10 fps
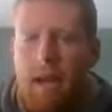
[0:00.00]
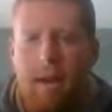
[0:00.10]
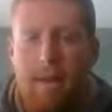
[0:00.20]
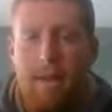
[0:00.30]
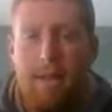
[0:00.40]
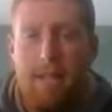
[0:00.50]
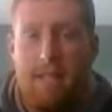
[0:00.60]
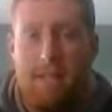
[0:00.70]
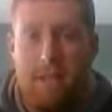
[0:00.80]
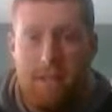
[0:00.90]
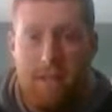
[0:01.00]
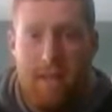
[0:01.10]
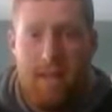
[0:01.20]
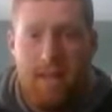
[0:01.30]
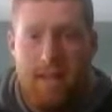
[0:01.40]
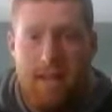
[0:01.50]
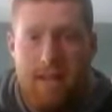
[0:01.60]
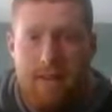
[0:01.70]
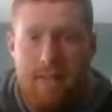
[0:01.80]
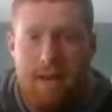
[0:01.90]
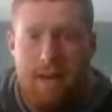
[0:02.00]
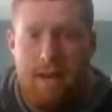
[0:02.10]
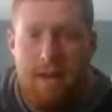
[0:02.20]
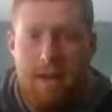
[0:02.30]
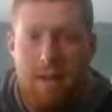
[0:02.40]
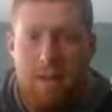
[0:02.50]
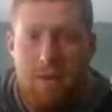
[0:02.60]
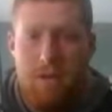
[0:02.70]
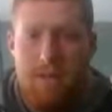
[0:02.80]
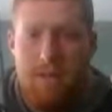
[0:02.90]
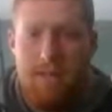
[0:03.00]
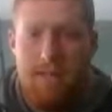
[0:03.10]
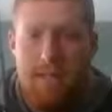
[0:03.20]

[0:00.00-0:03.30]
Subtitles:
would love to get some fishing videos out, but unfortunately it's,